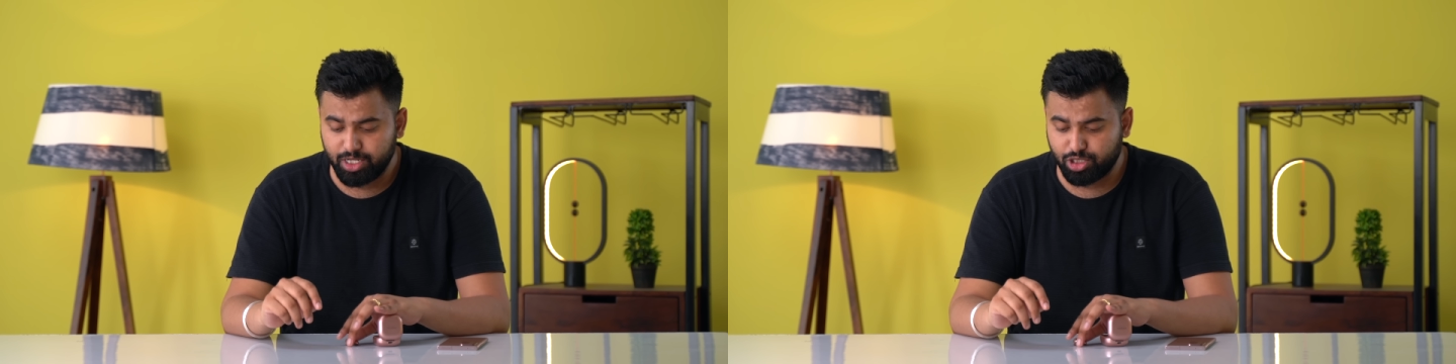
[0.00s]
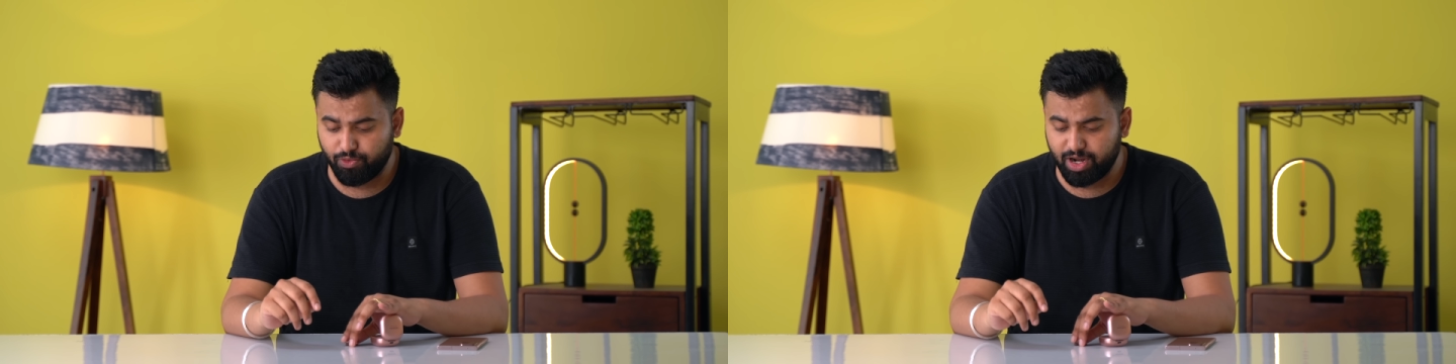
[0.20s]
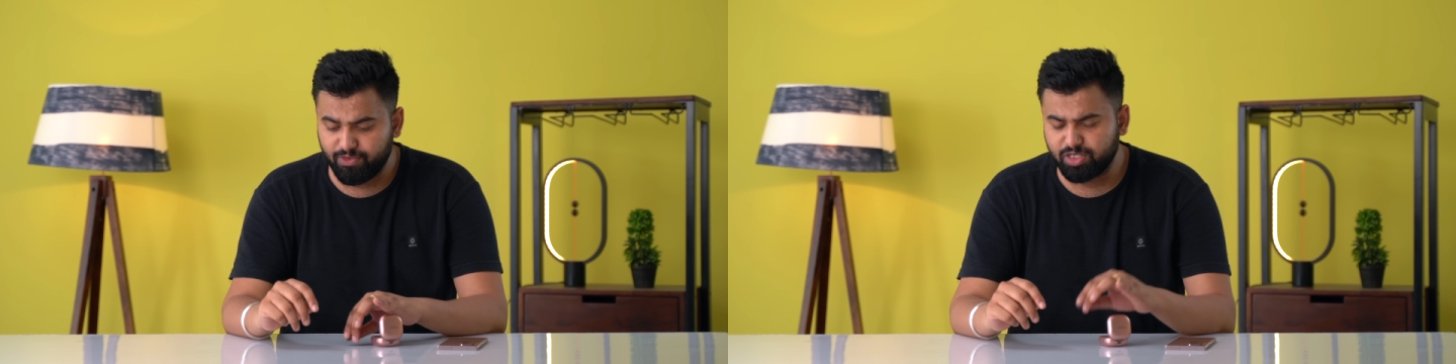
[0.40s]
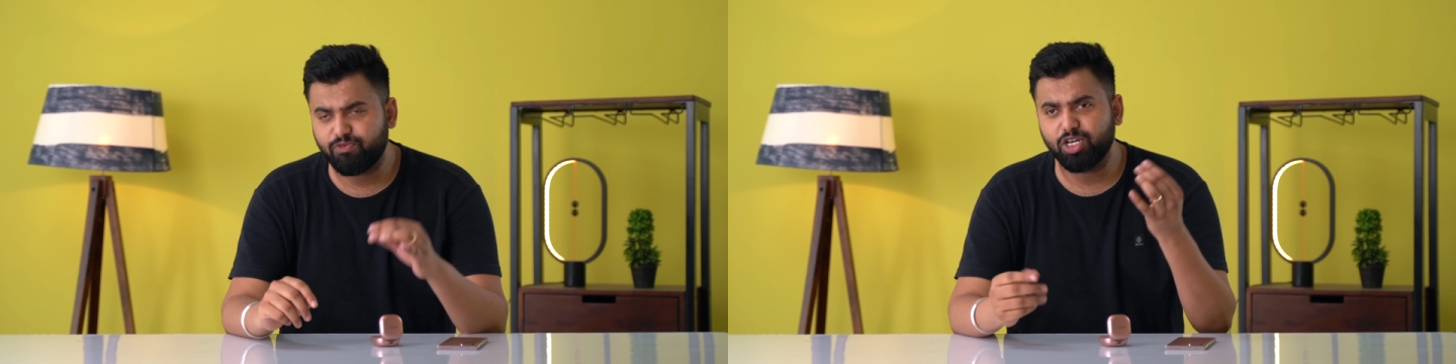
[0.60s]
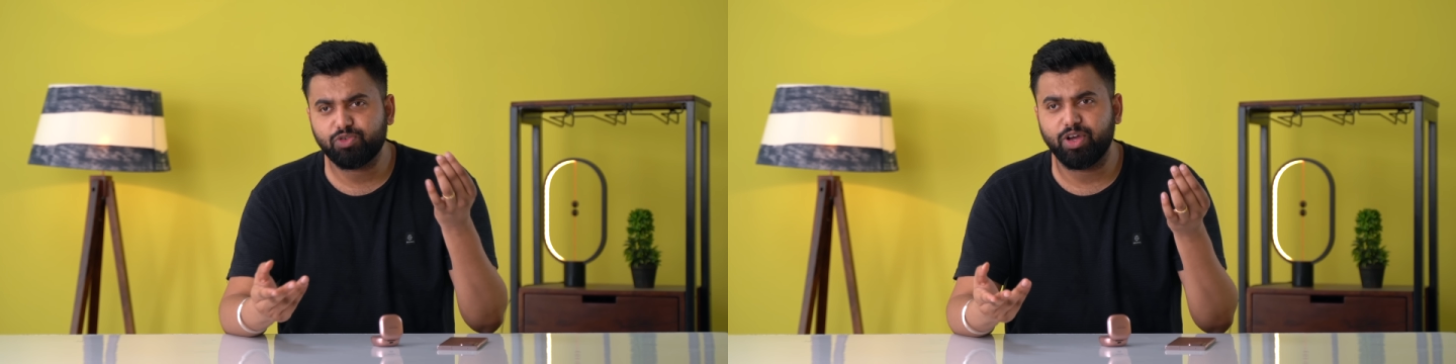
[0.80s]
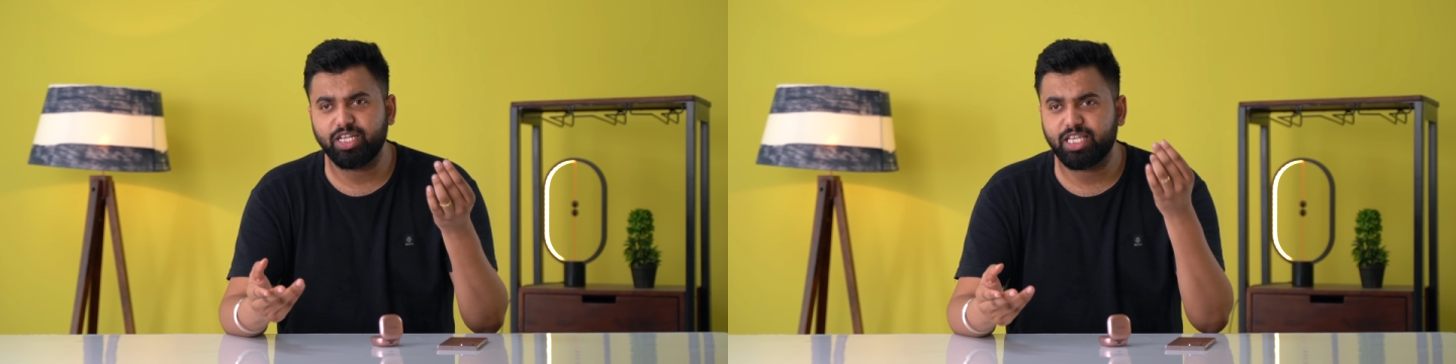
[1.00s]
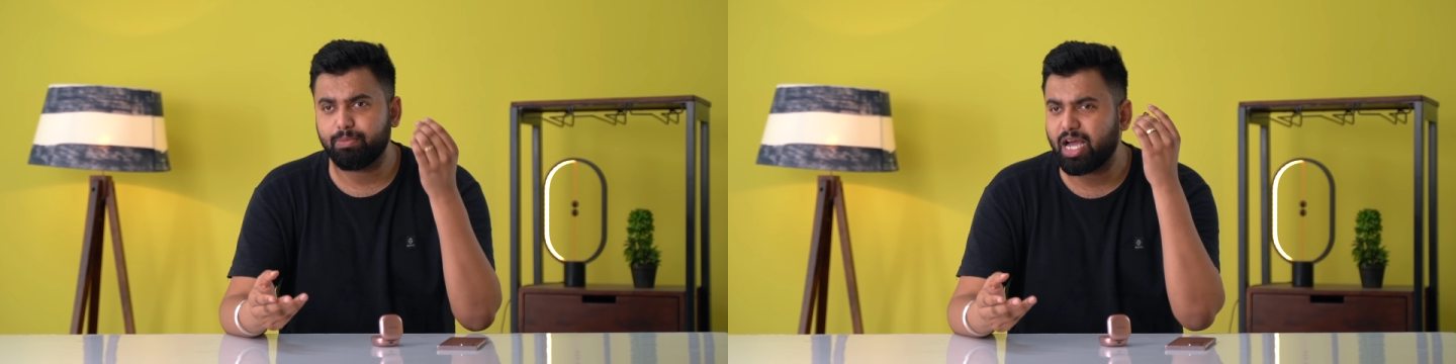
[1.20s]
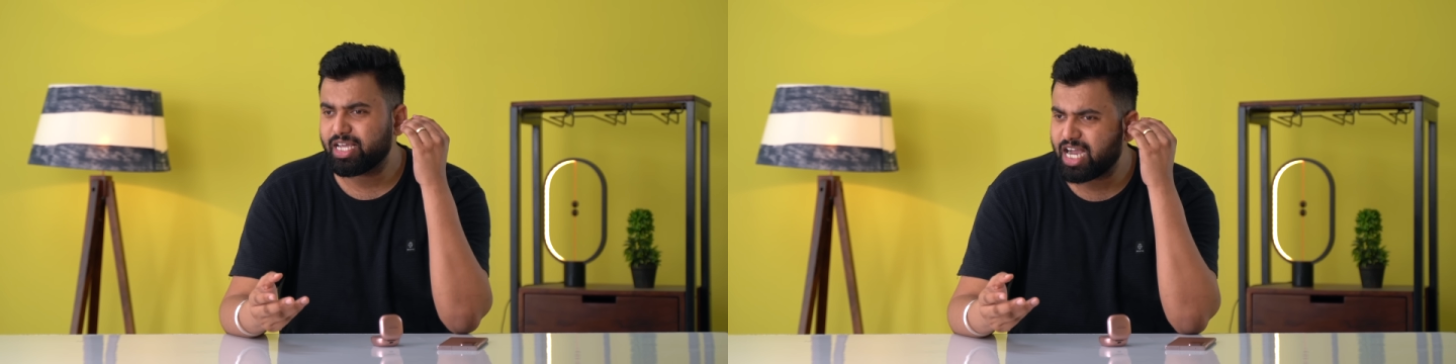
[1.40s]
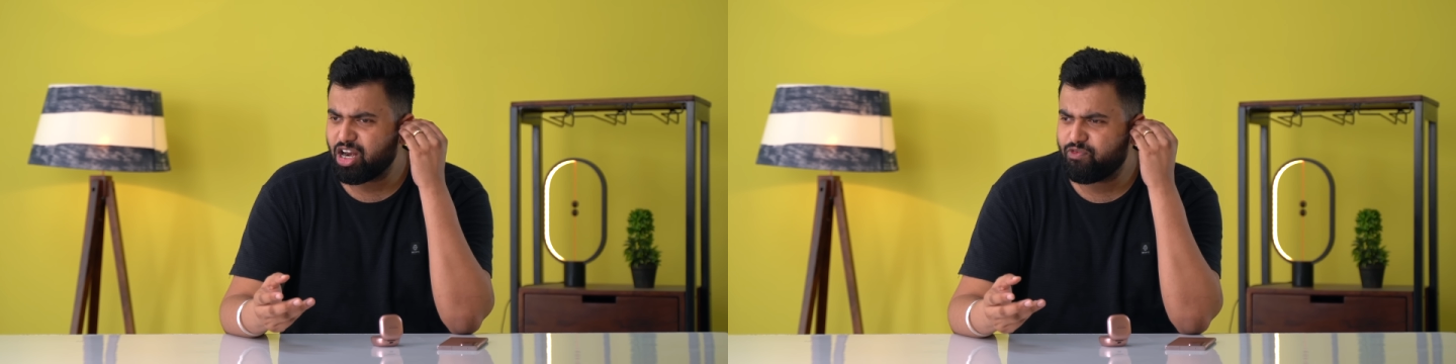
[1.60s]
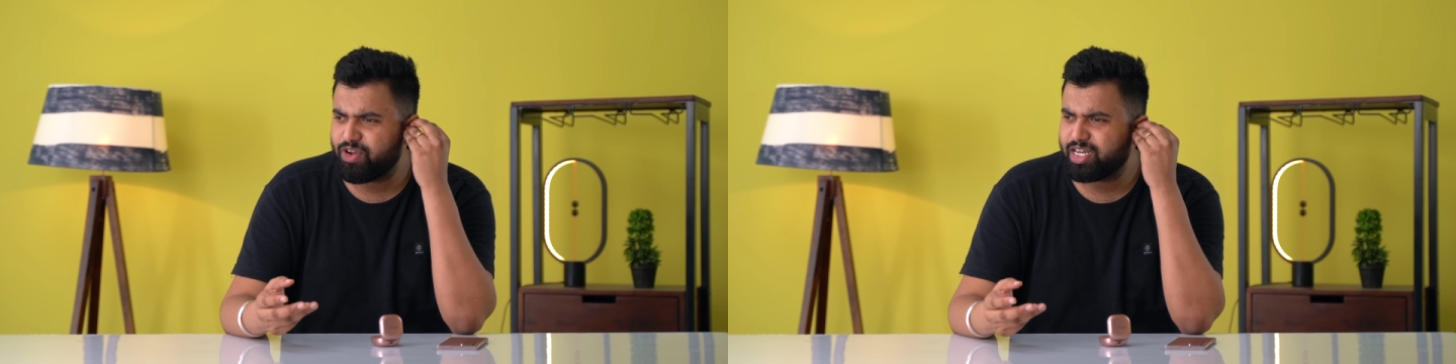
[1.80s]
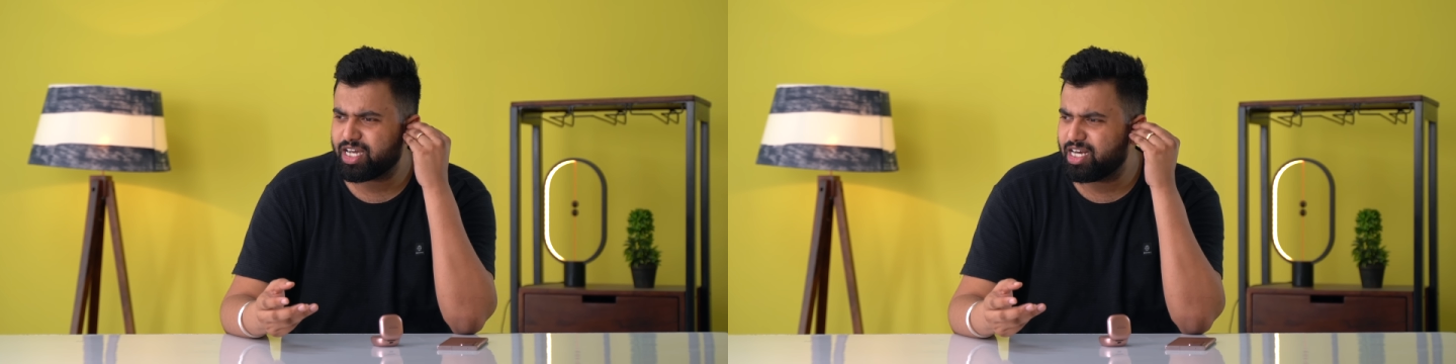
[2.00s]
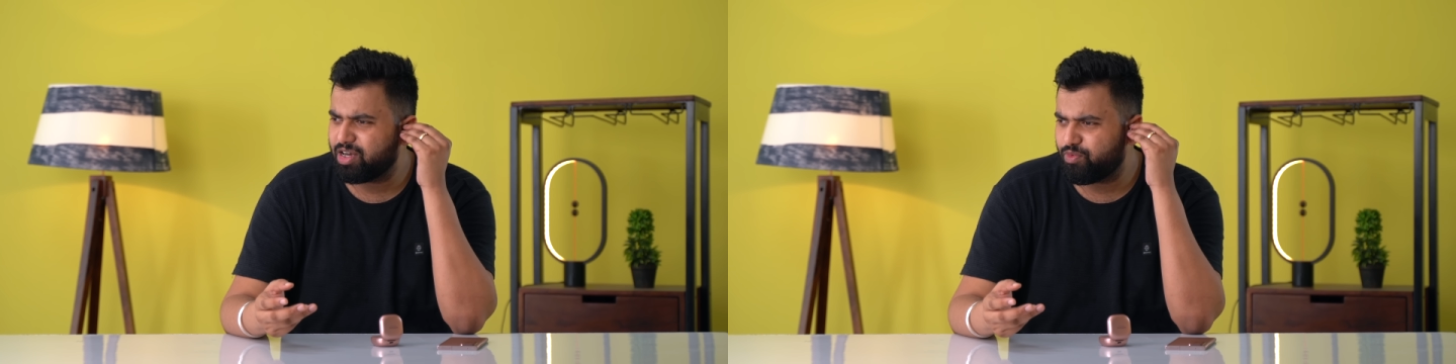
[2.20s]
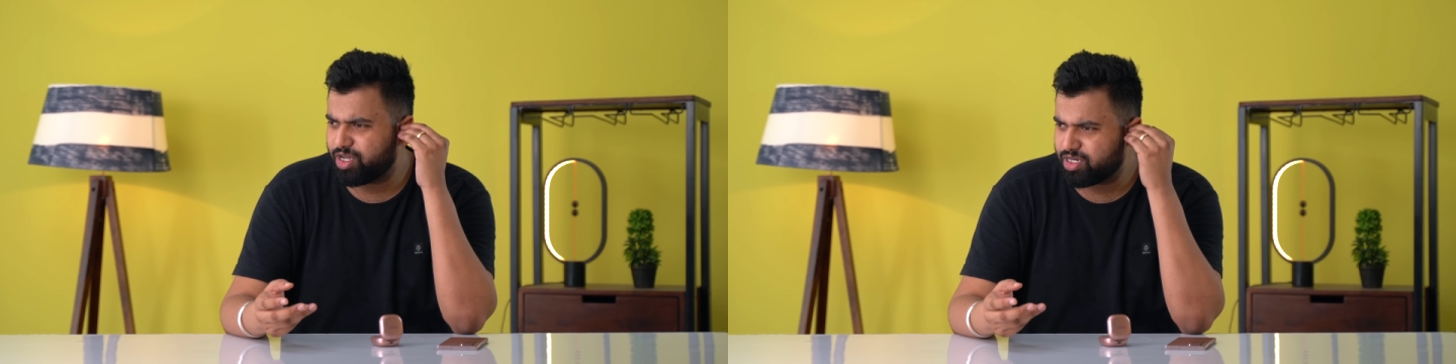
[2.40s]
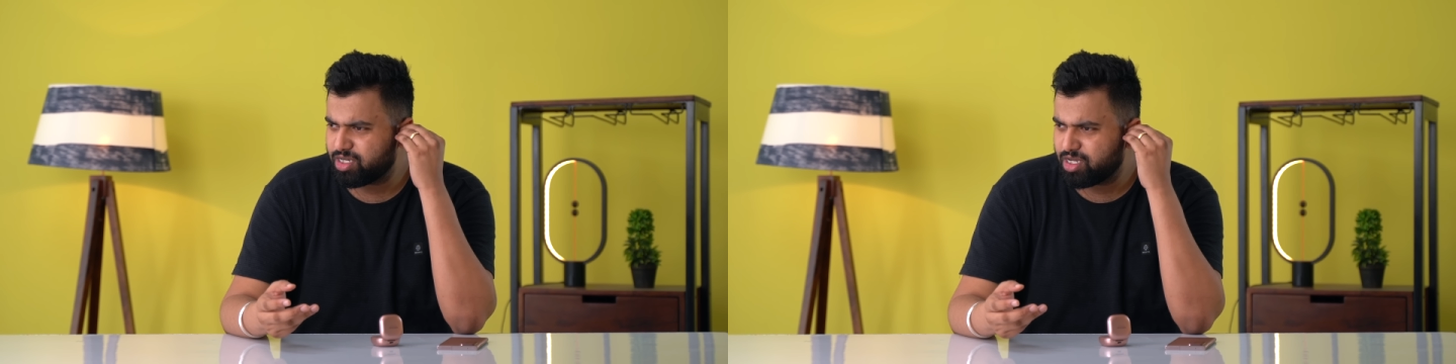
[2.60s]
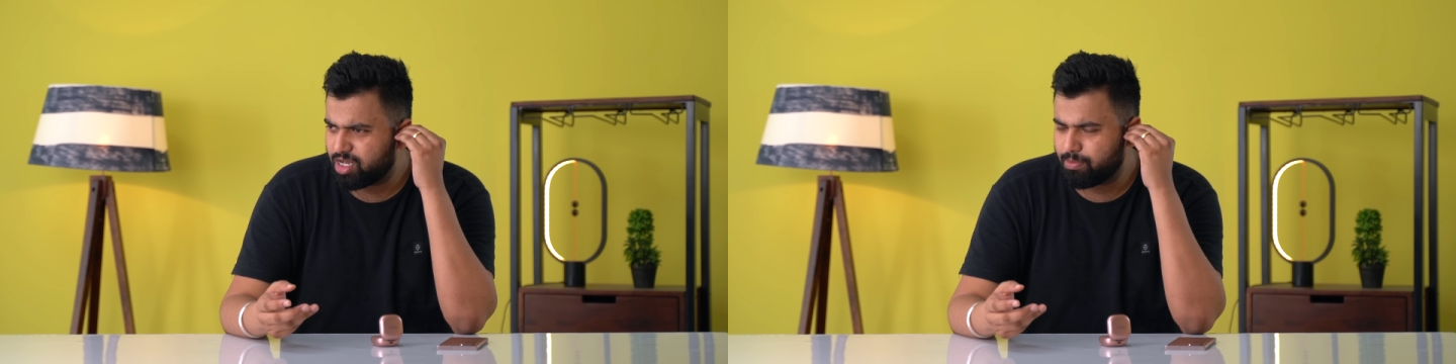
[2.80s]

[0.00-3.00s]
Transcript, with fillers: So when I was first wearing them, I kind of felt a little weird,